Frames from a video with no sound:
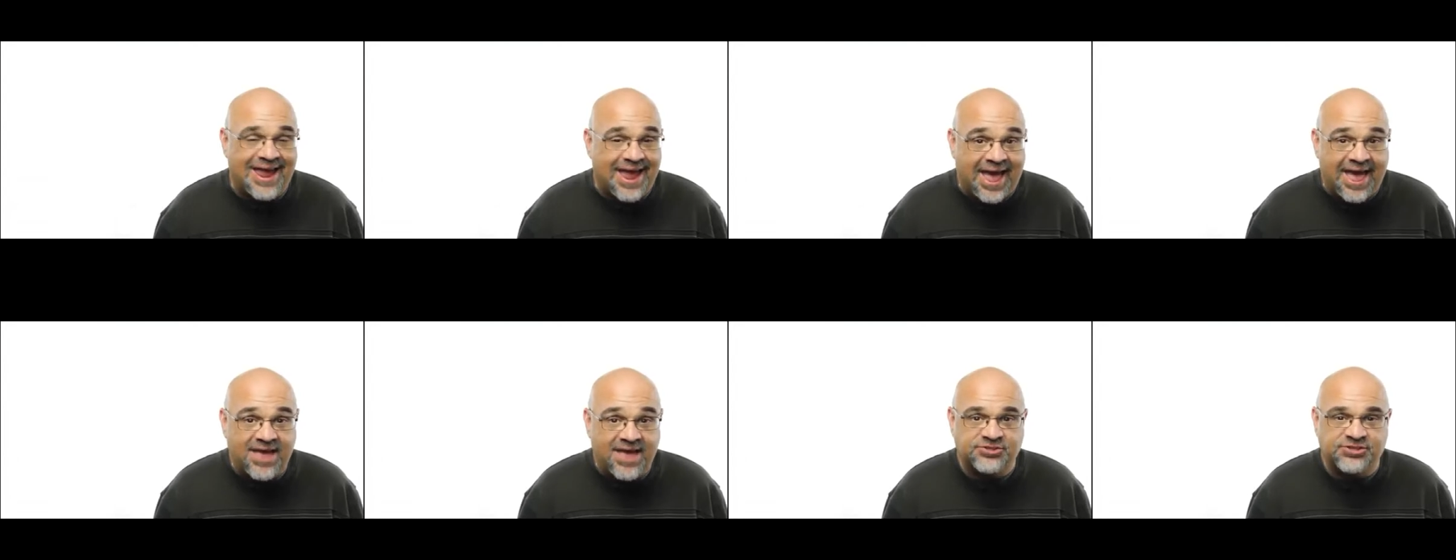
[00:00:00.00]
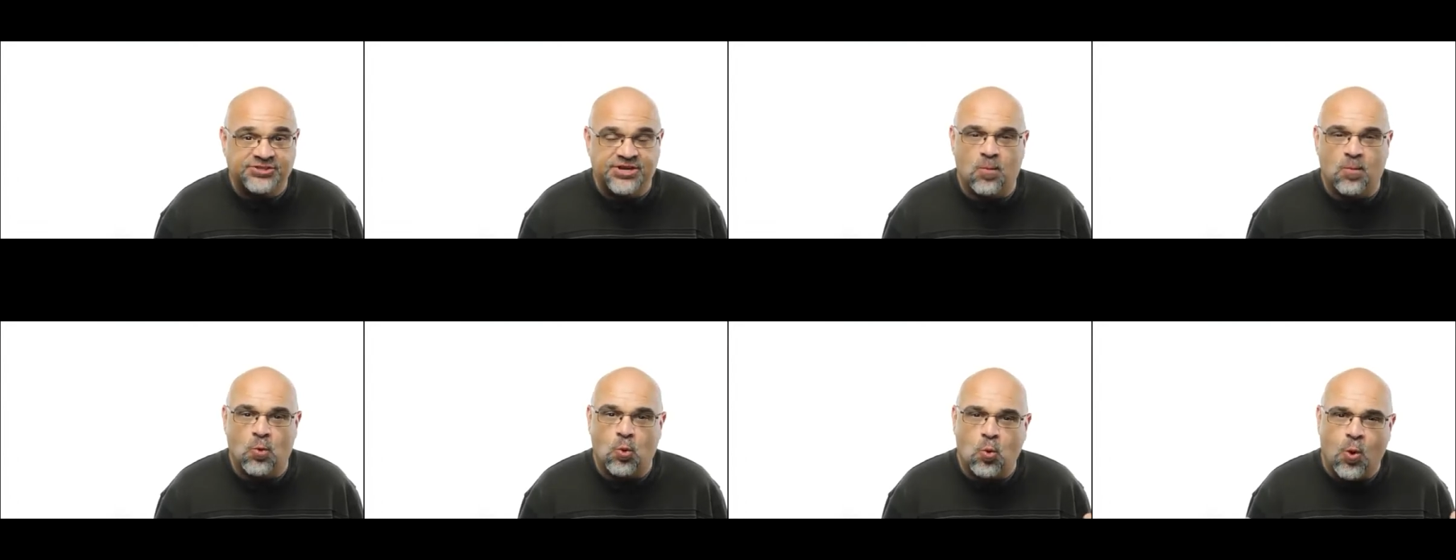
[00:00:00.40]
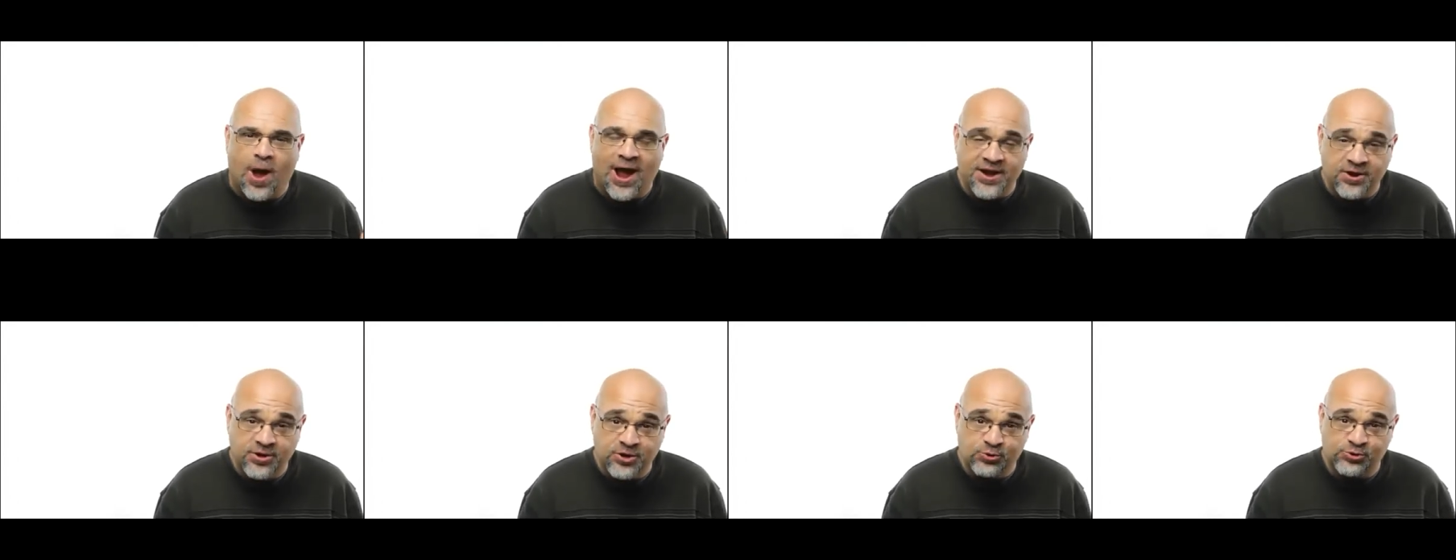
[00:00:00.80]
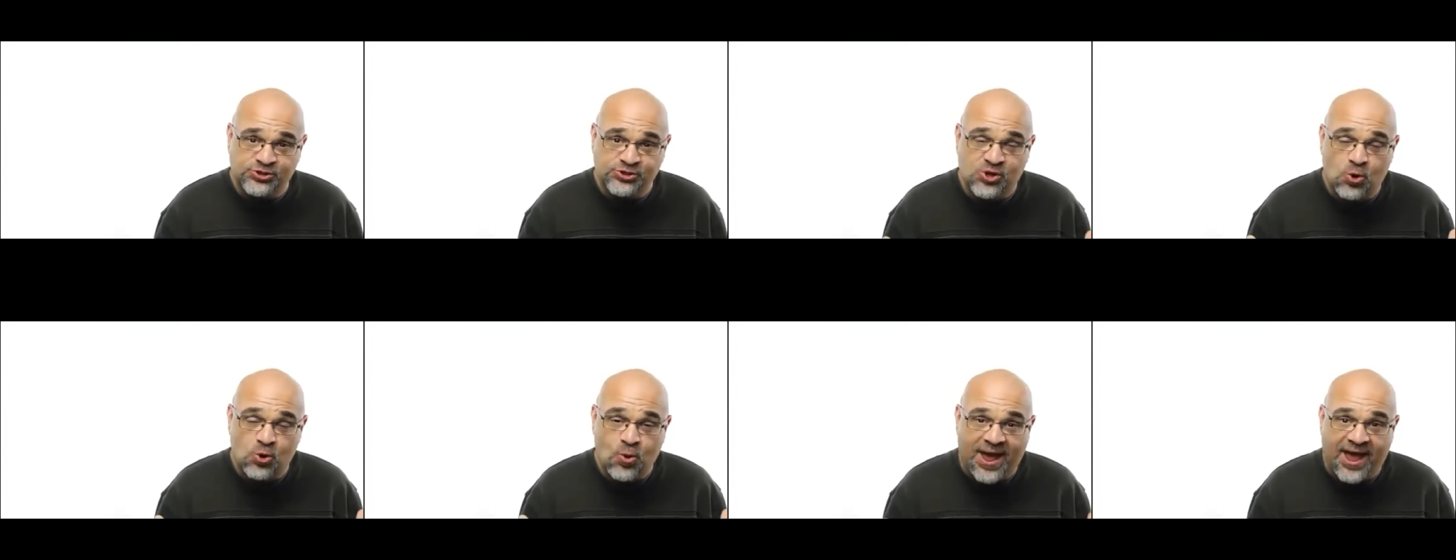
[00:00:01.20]
And I asked him, why are you
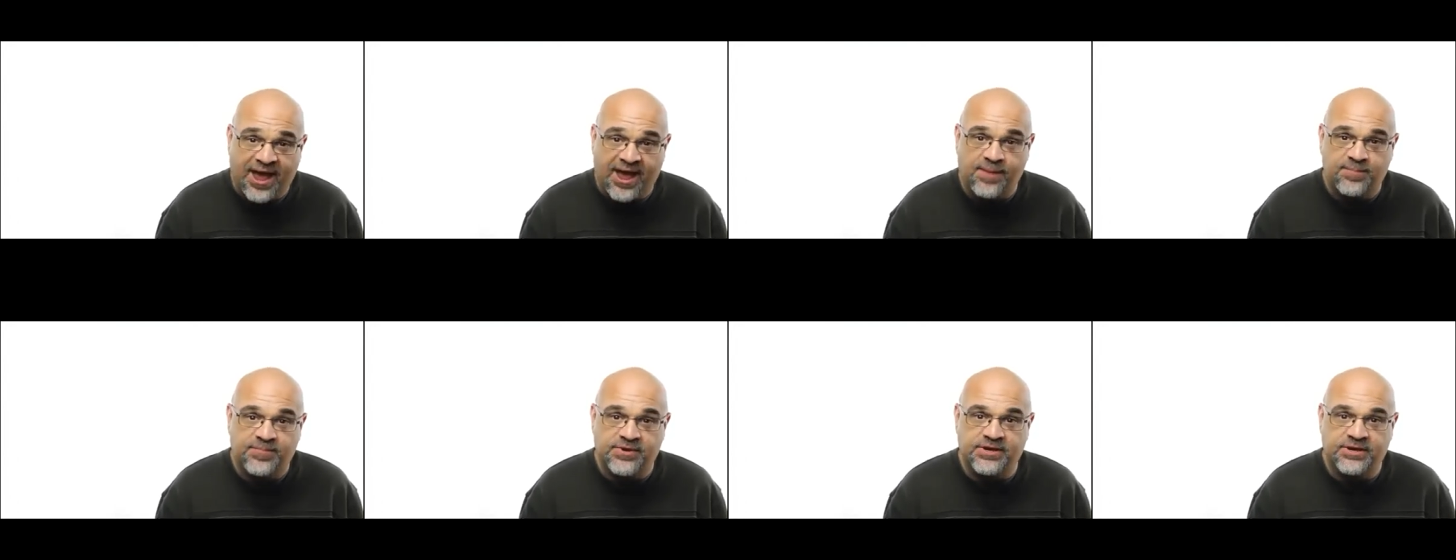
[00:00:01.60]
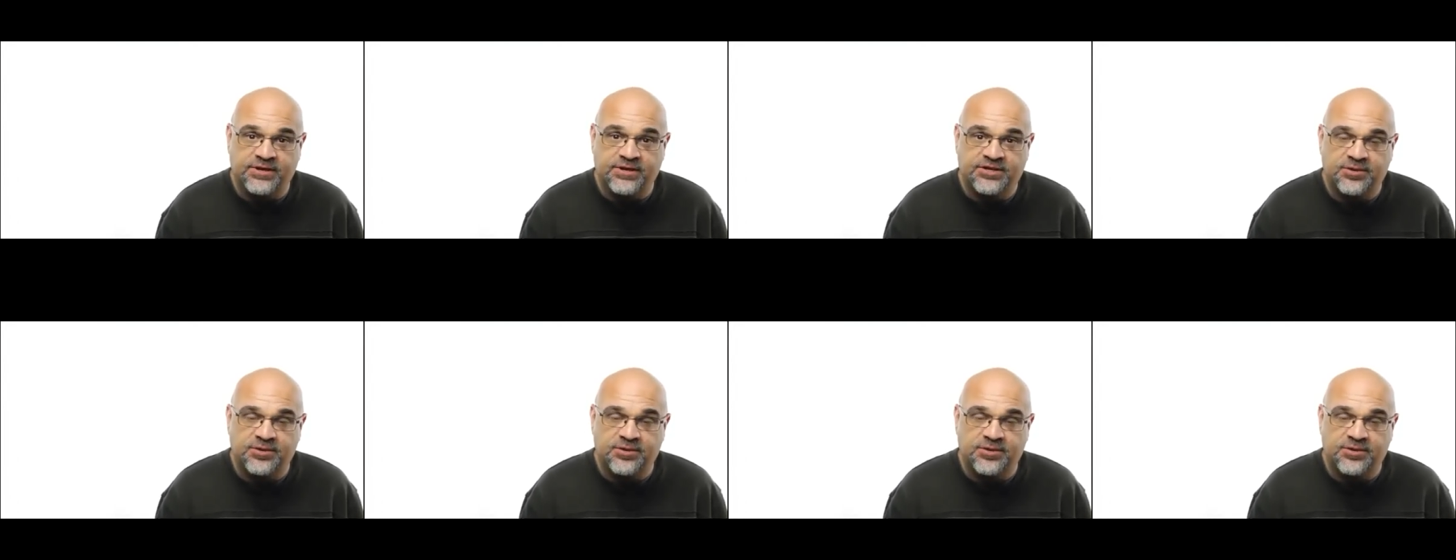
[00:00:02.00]
so happy